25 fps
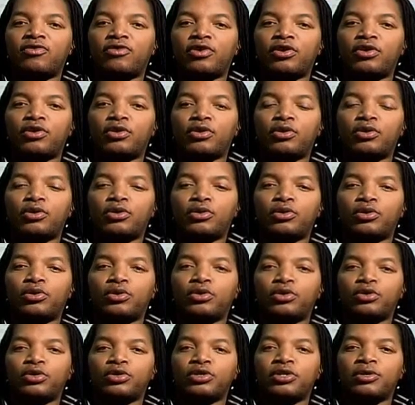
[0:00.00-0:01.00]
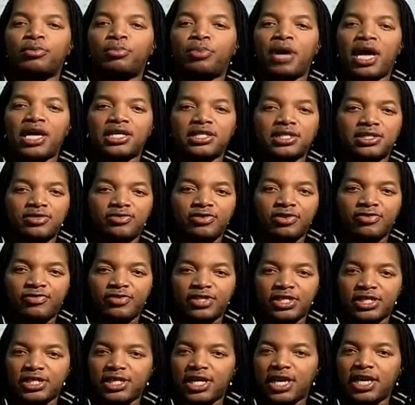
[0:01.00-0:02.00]
for the past
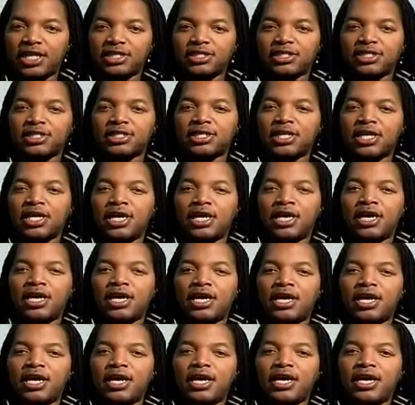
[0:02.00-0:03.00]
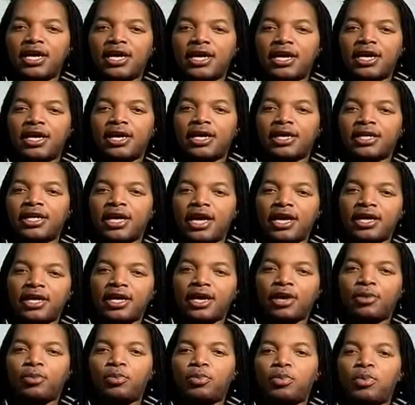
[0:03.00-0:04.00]
15 years, uh,
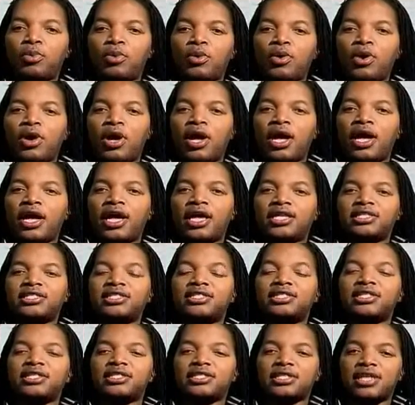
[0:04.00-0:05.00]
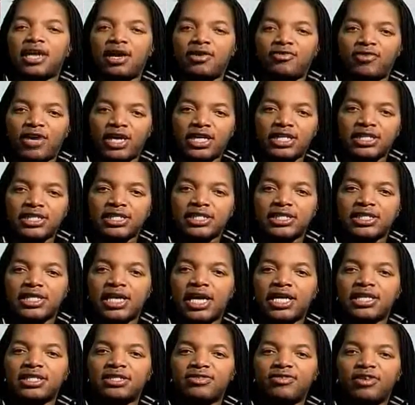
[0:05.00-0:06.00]
KCAP has discovered
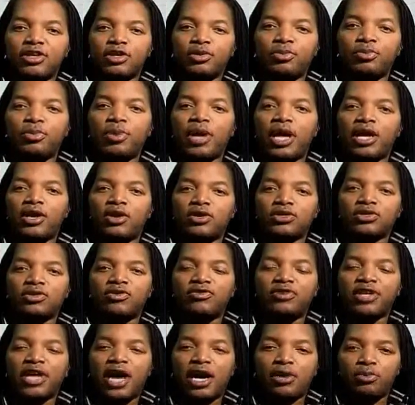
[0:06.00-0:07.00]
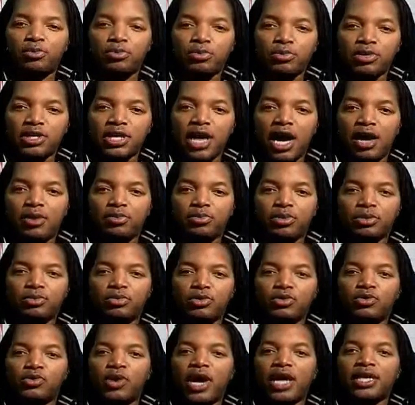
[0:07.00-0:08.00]
and developed a lot of young, young
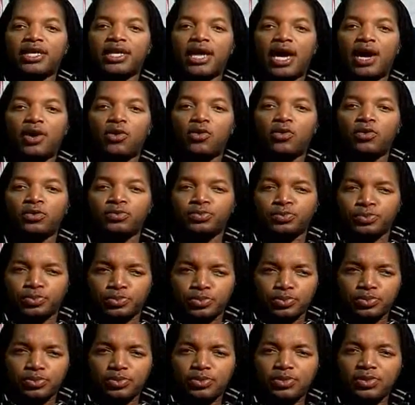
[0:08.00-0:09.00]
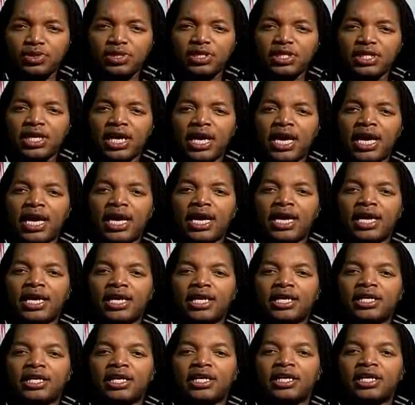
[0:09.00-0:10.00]
people who are now uh,
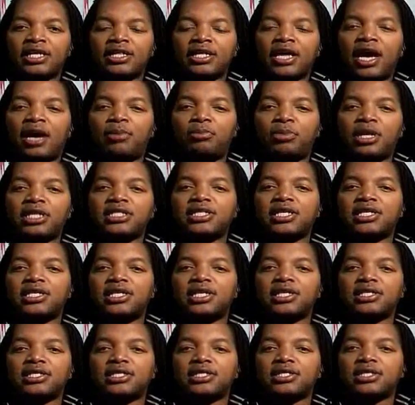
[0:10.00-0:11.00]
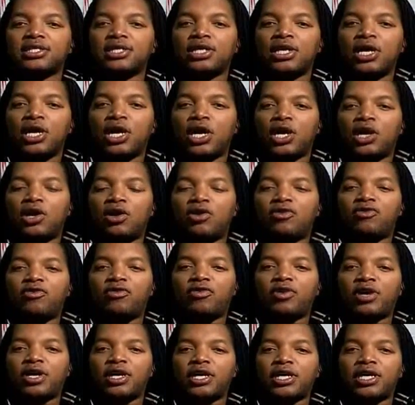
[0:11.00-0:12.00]
the ambassadors
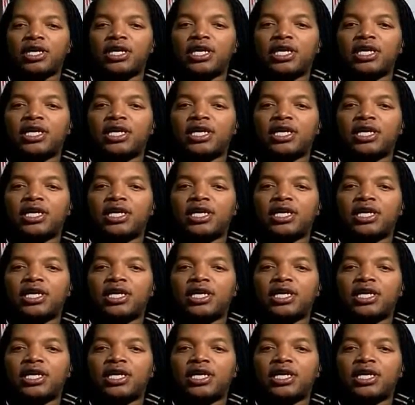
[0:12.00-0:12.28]
of uh,